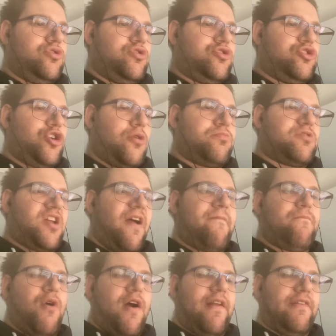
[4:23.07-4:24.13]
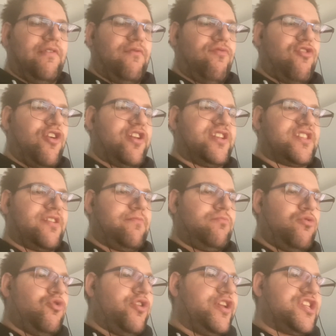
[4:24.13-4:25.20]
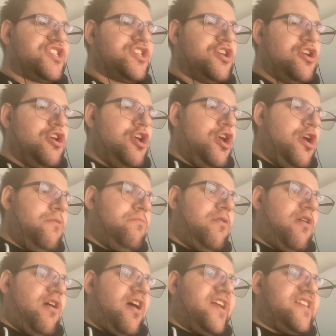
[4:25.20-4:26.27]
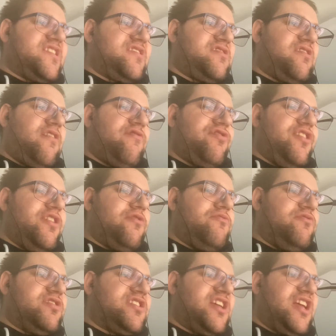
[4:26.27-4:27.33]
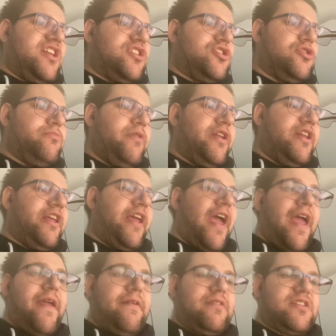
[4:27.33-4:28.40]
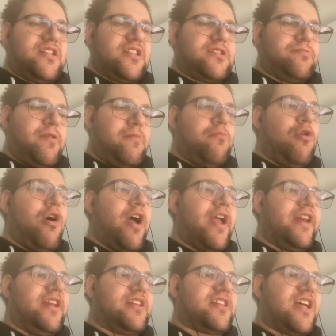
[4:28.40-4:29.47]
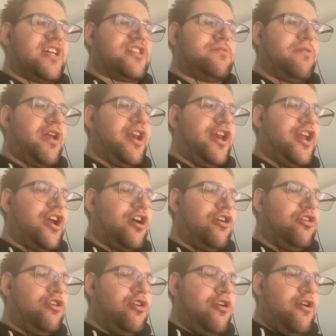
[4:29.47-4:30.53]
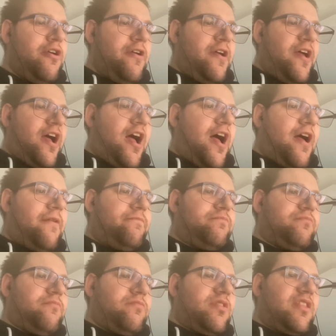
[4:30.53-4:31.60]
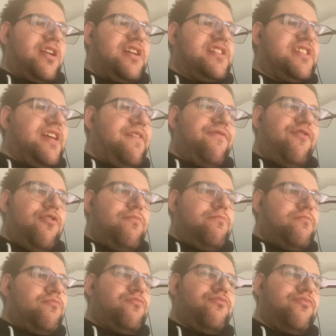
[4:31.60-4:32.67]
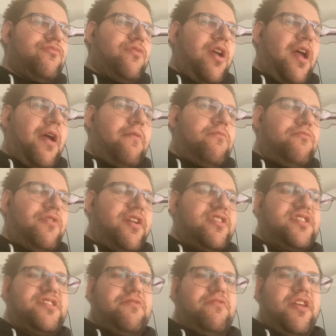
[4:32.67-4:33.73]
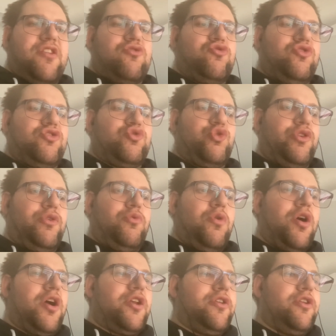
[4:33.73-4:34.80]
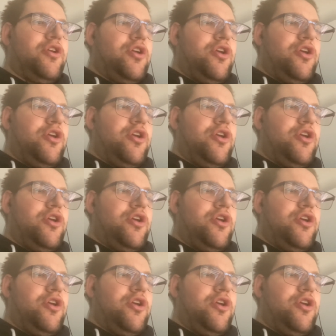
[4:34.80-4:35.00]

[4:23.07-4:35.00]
job done by 37 points. But I don't think we've seen too many games that's been played in Tasmania, except for round 17, 2021.